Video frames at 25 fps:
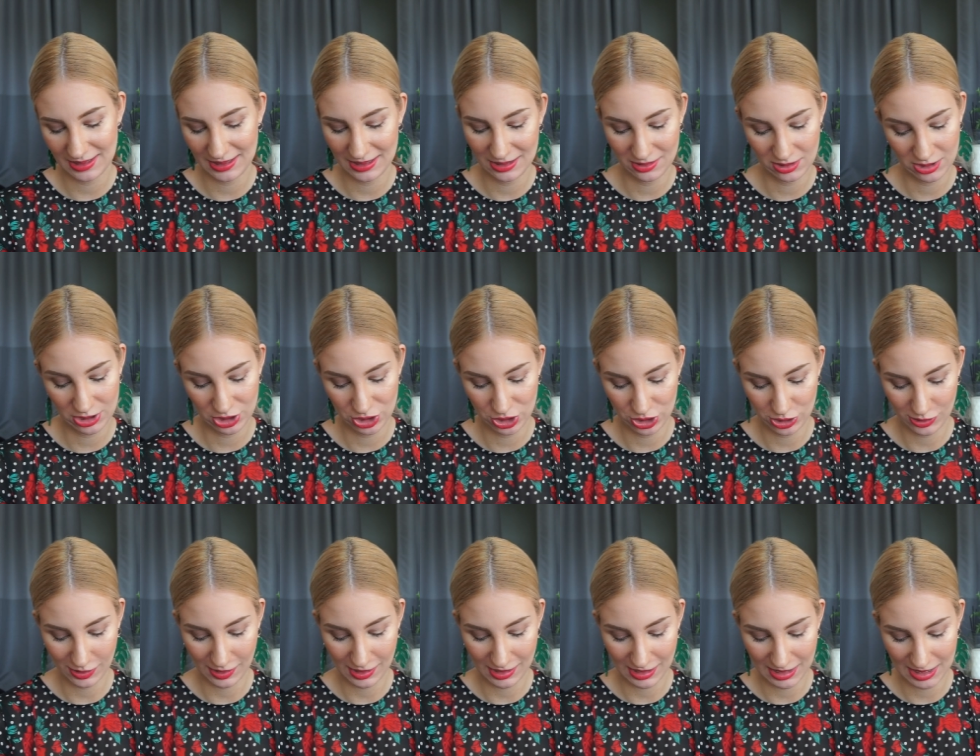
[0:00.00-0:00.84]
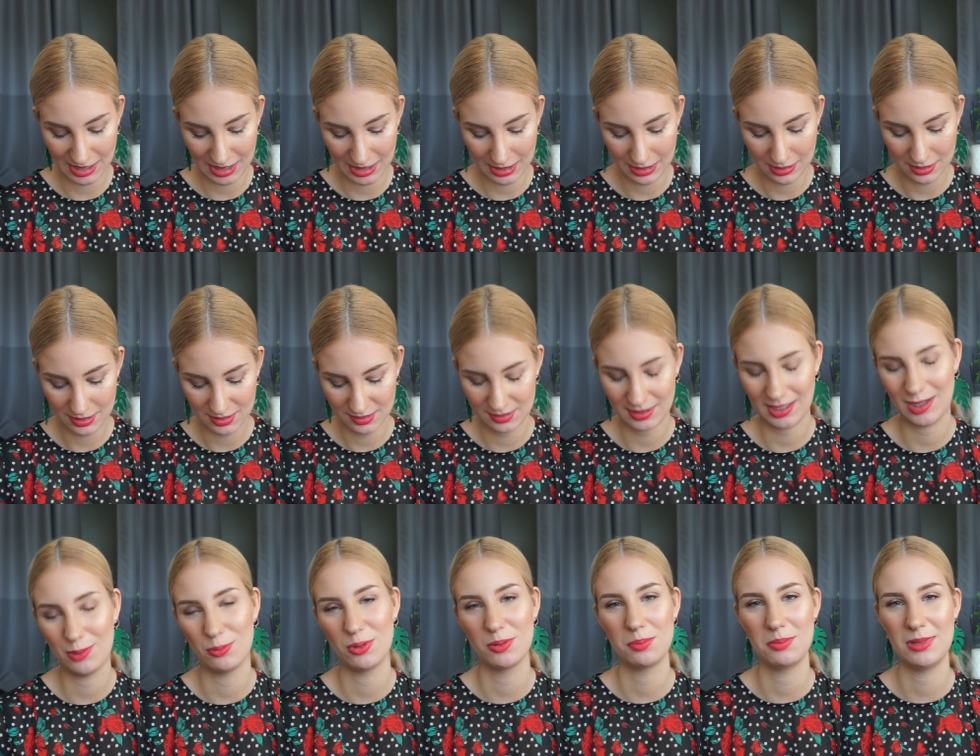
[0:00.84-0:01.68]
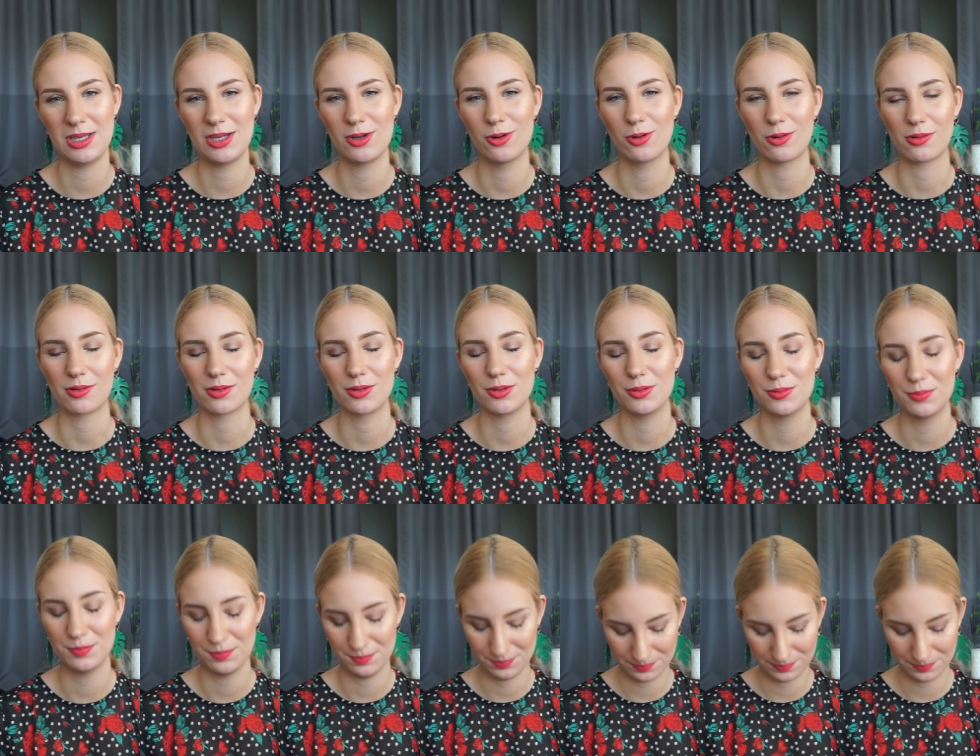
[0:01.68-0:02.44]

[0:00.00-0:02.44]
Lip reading: in the shade Stay With Me Coral.